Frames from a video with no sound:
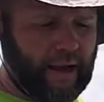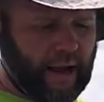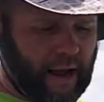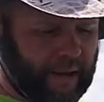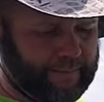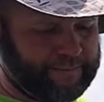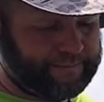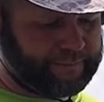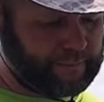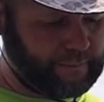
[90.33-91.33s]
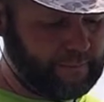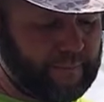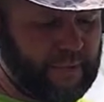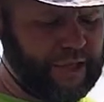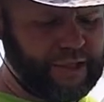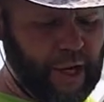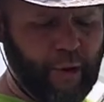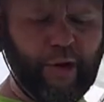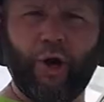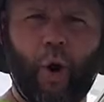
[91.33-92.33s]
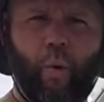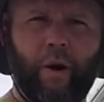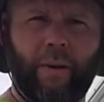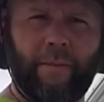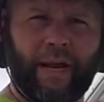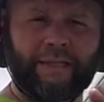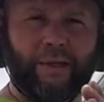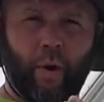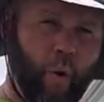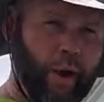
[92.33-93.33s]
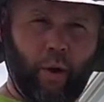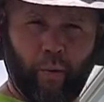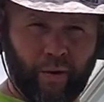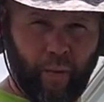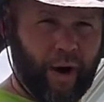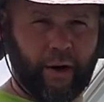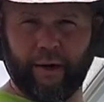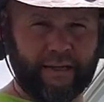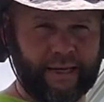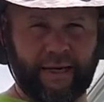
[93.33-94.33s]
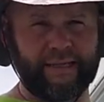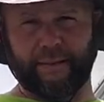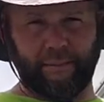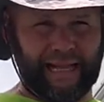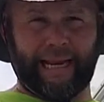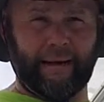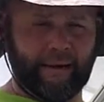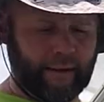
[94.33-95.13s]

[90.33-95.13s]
Um, so you don't want to mix oil with water because it doesn't blend.